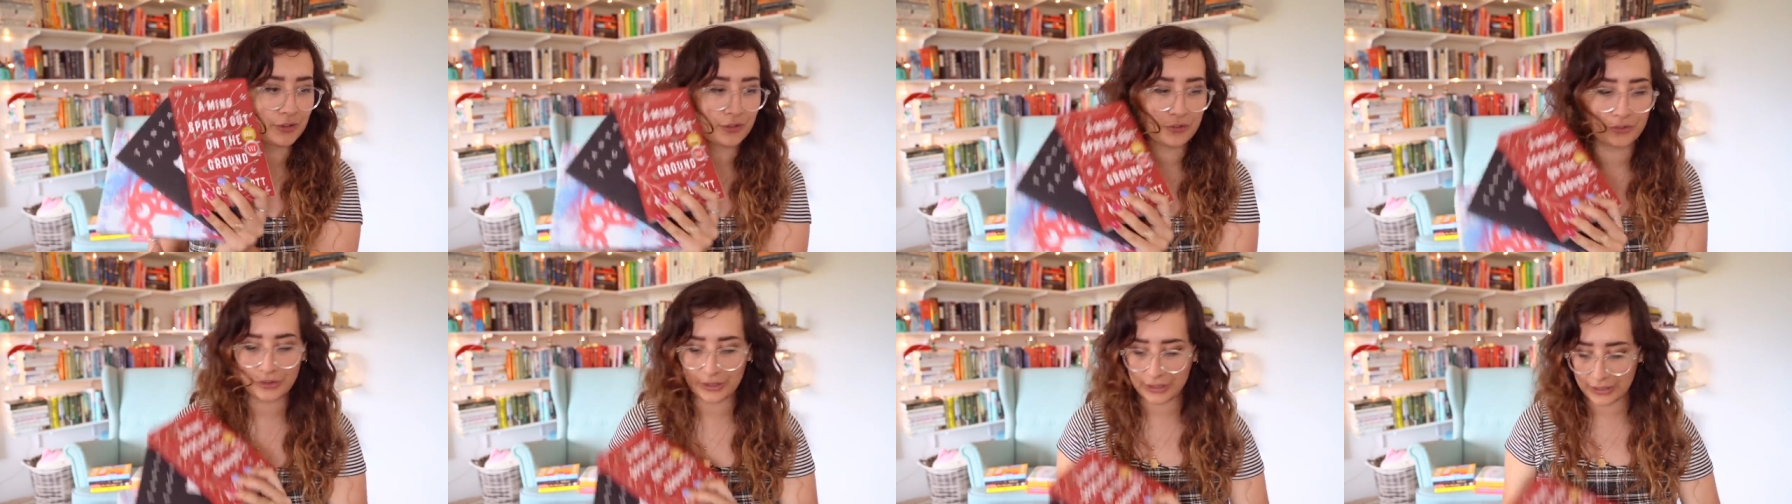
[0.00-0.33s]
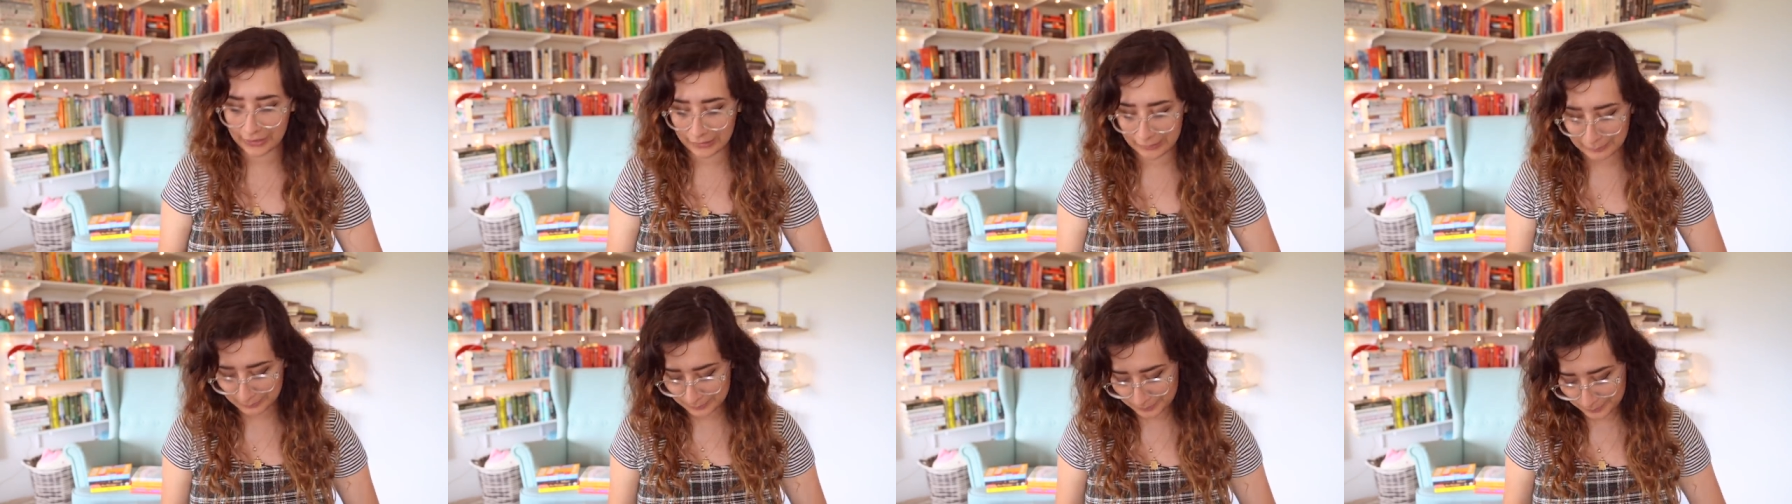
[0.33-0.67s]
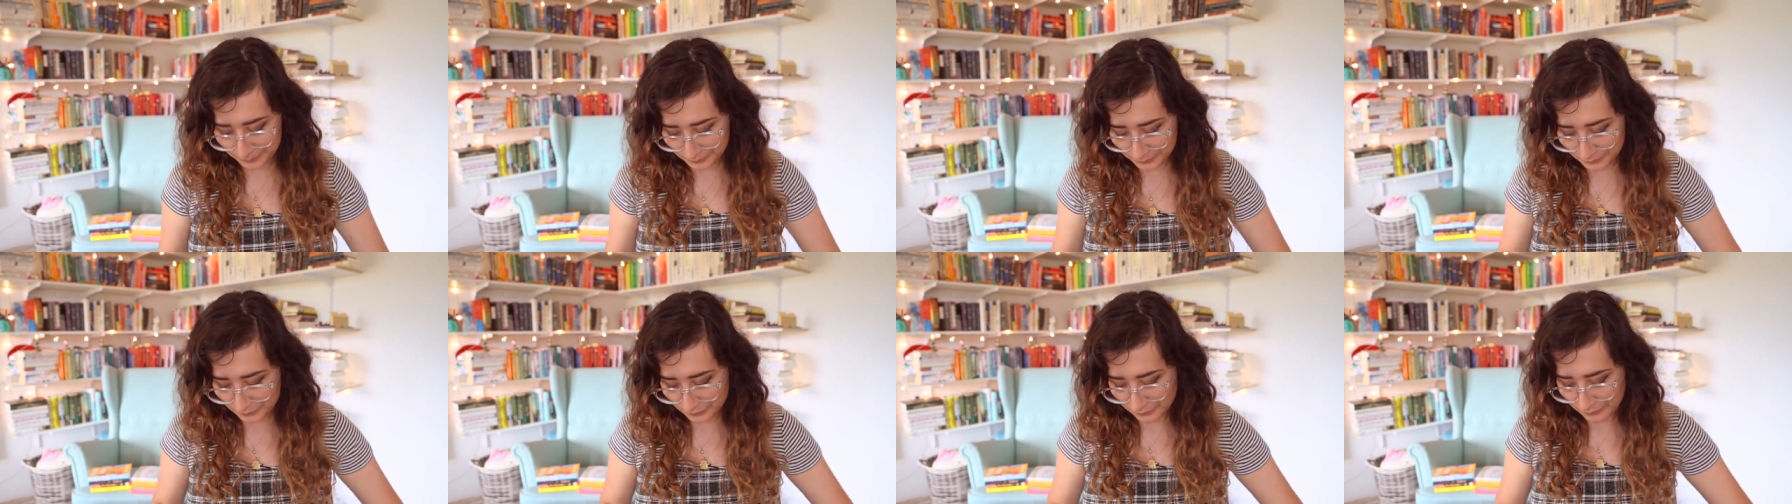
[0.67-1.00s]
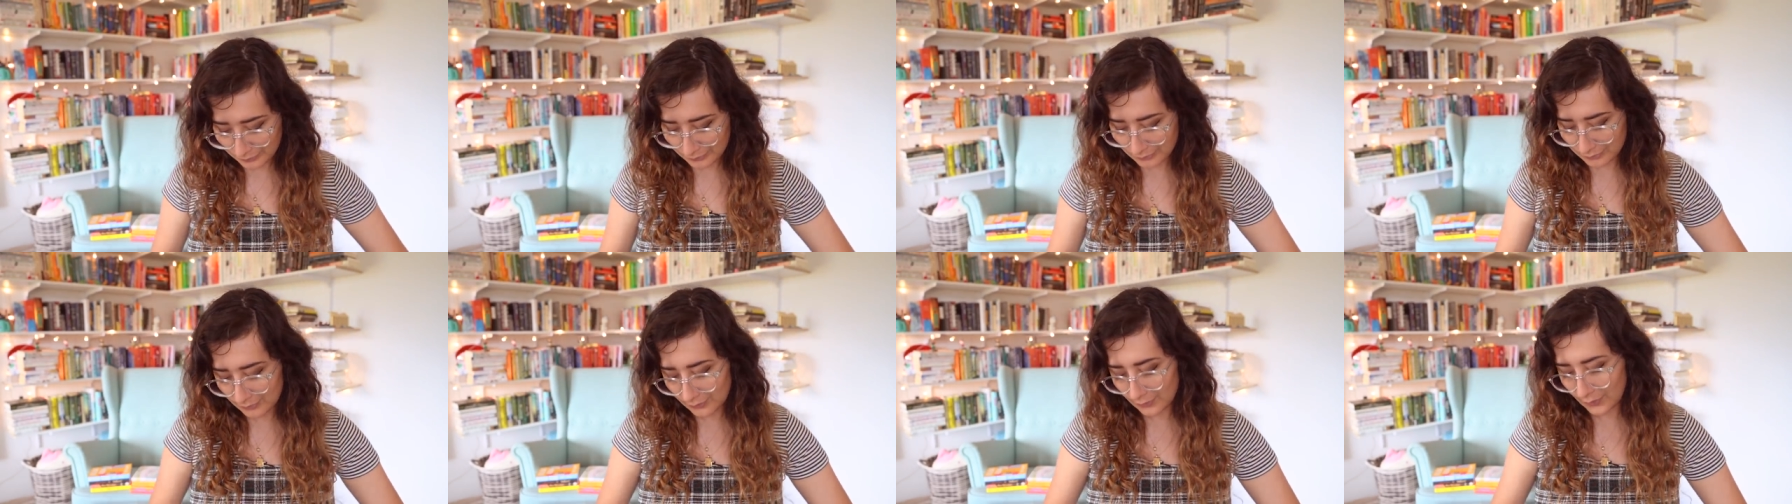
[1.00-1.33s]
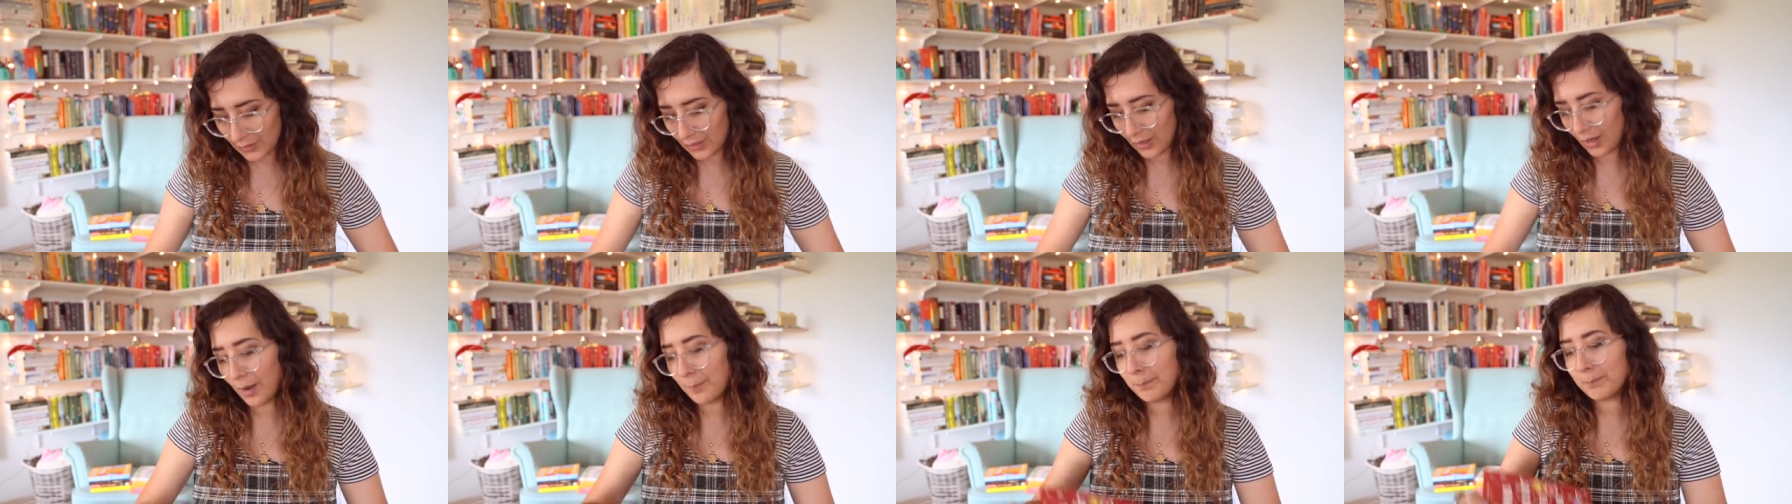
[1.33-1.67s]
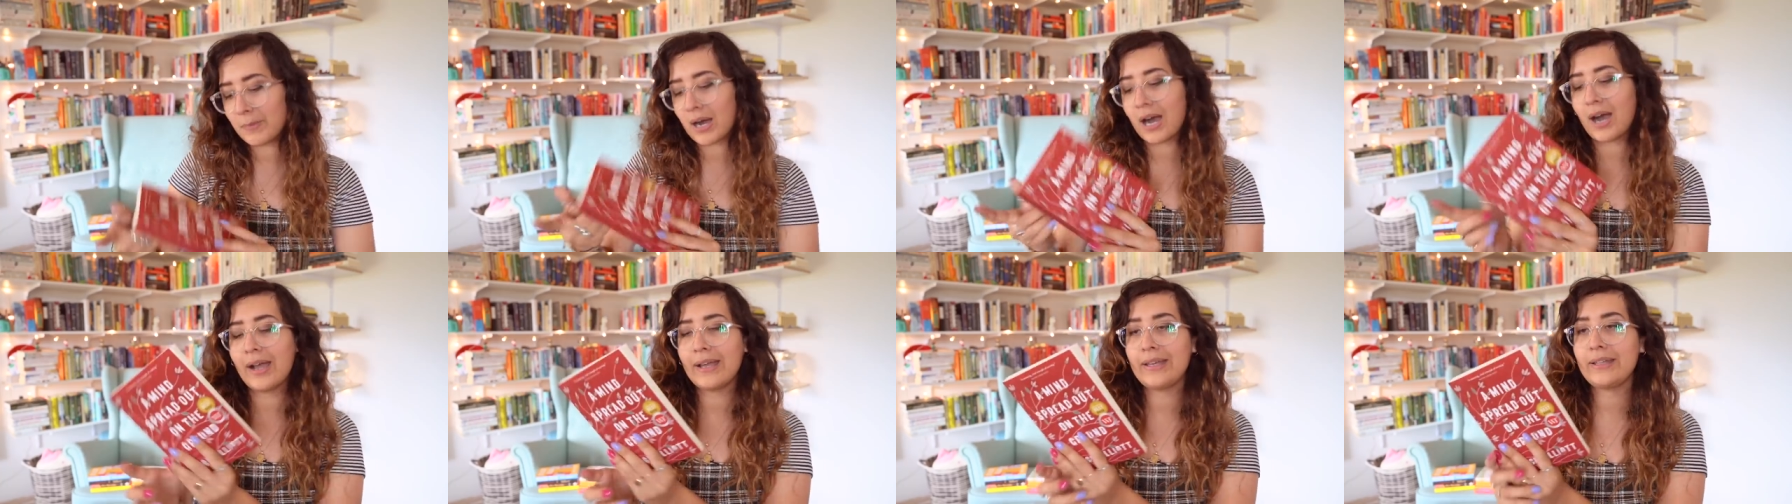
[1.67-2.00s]
scheme. A
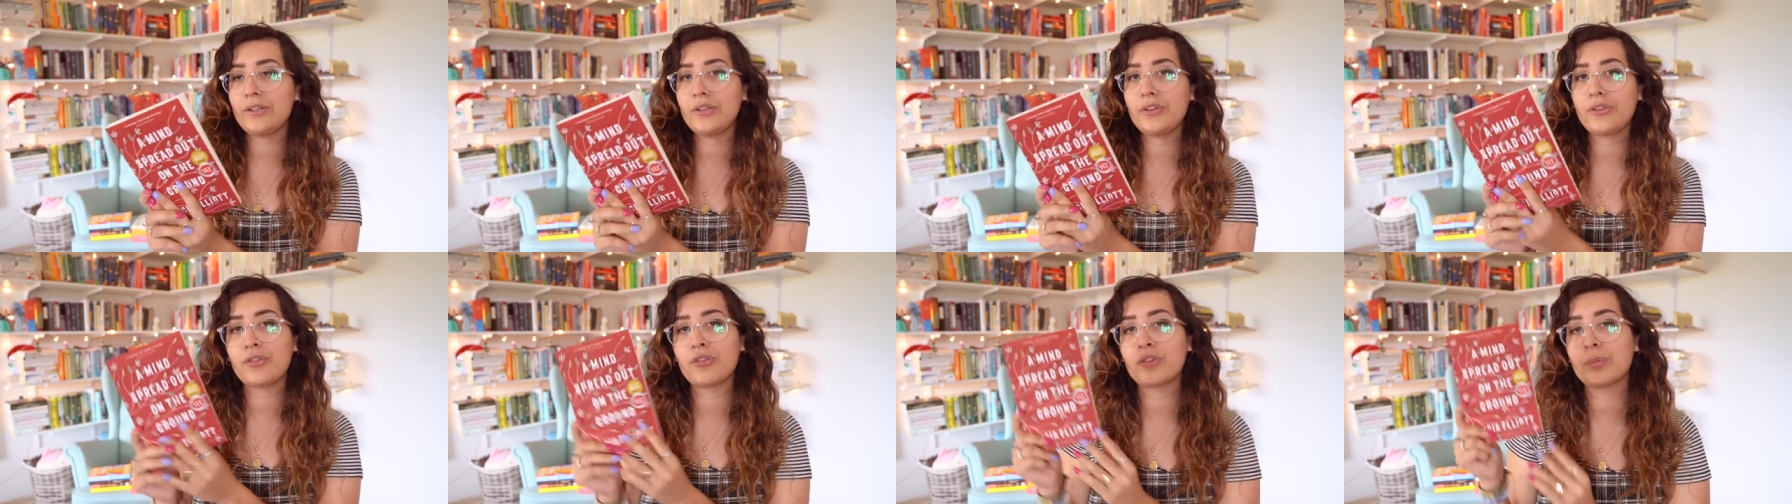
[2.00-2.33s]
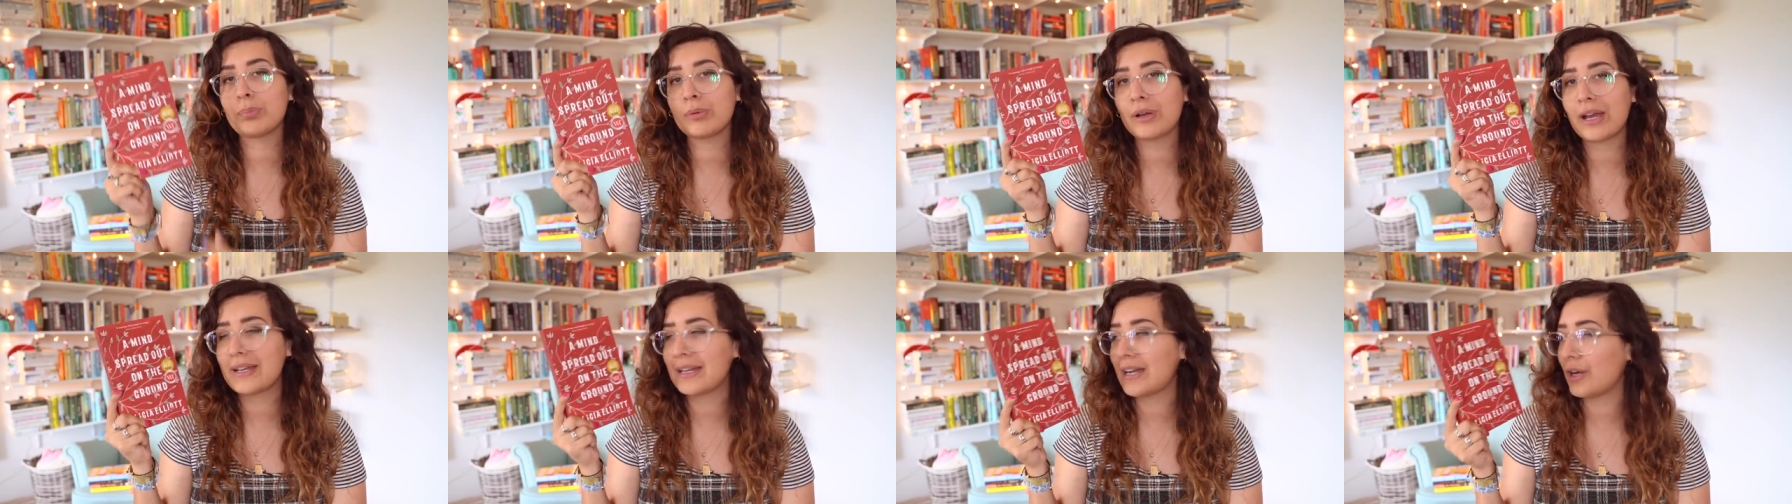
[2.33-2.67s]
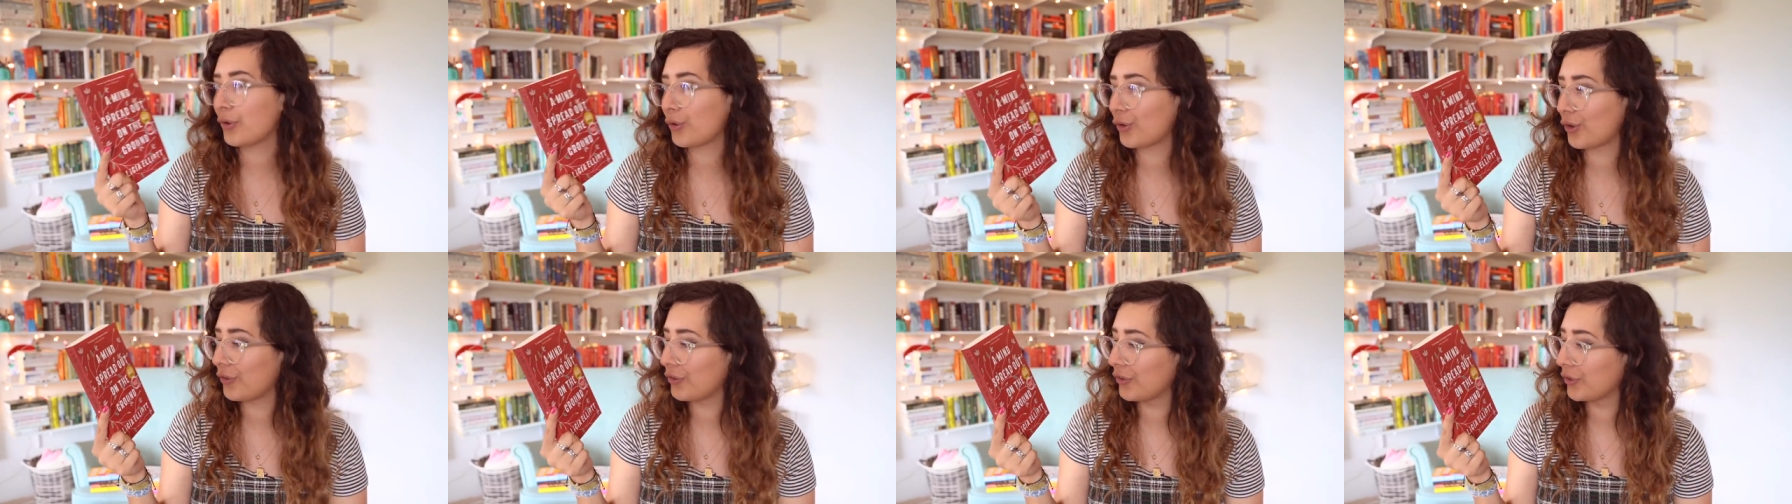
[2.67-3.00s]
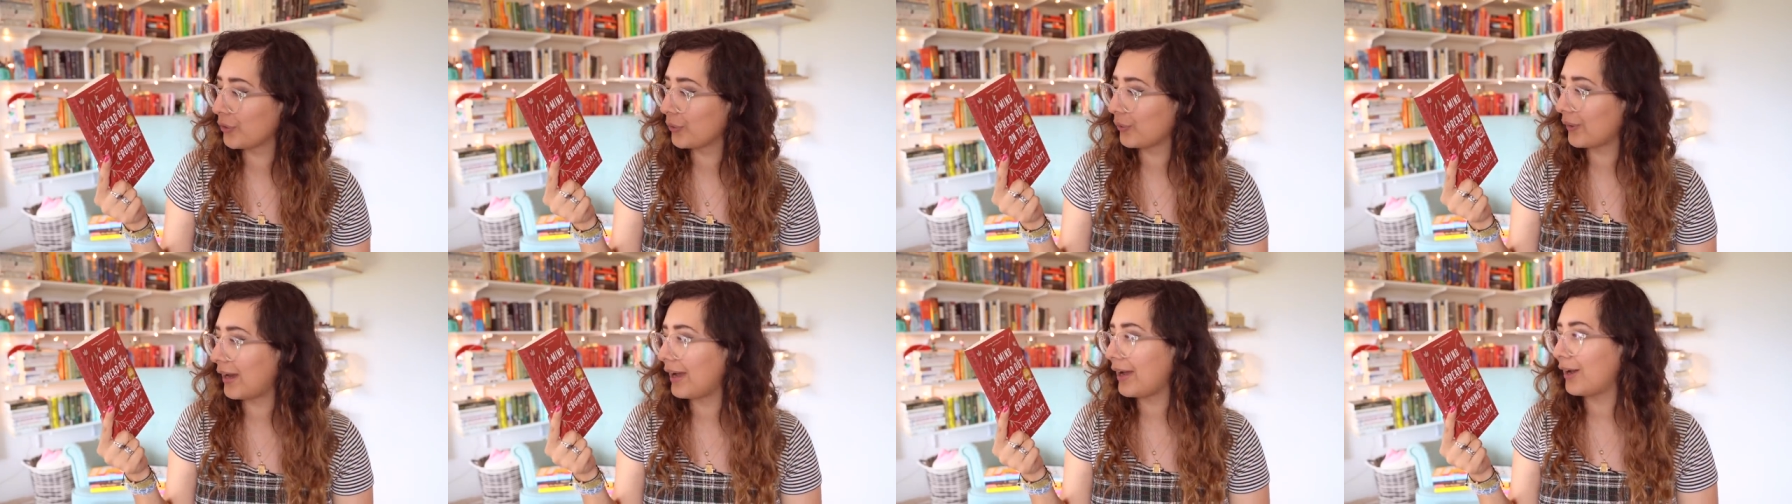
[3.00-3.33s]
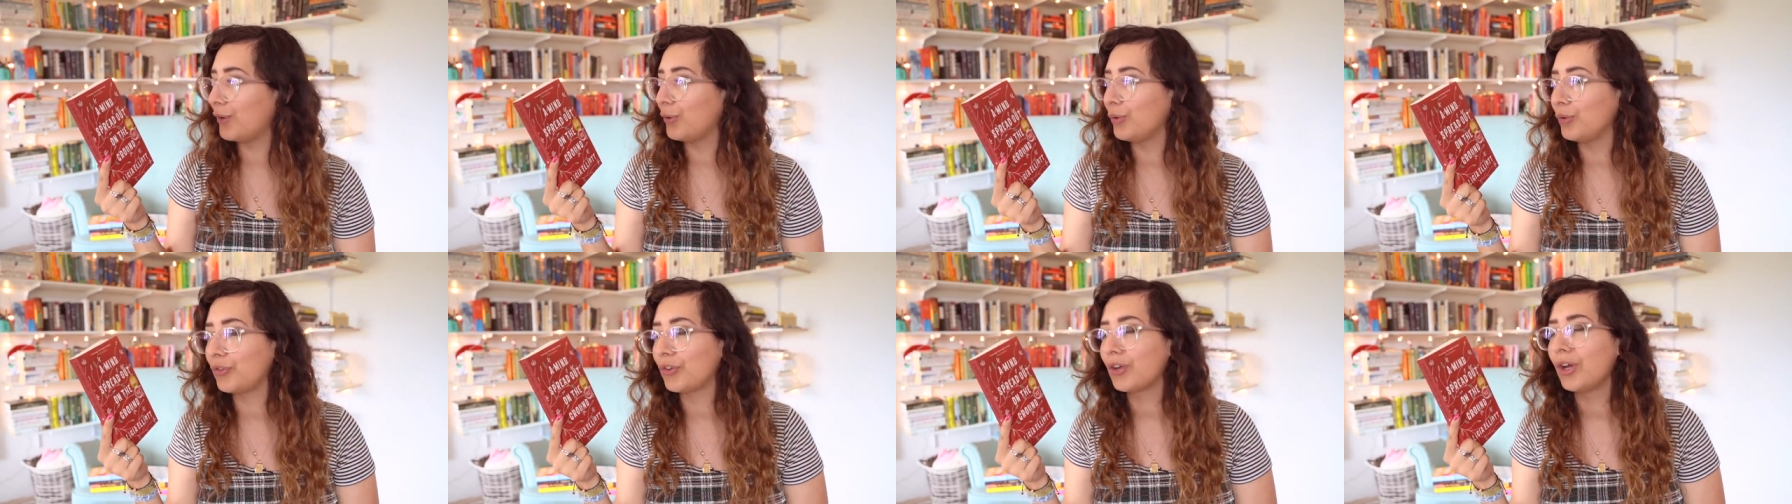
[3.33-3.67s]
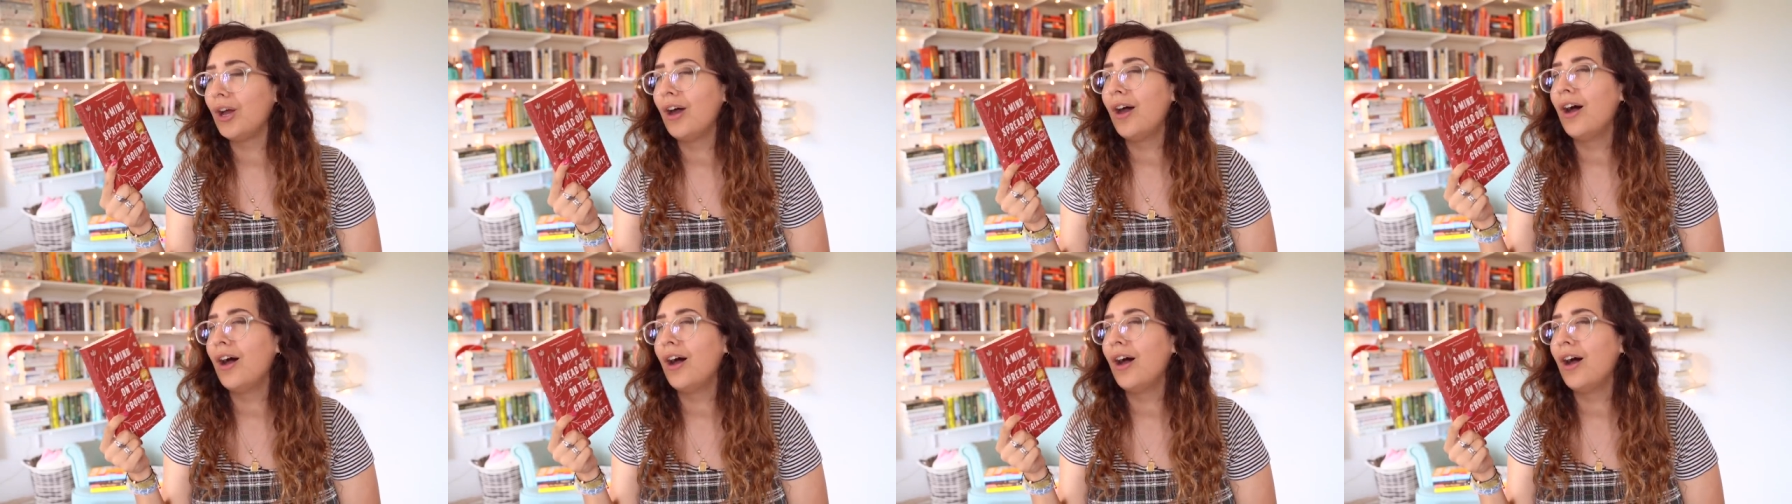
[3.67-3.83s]
Mind Spread Out on the Ground.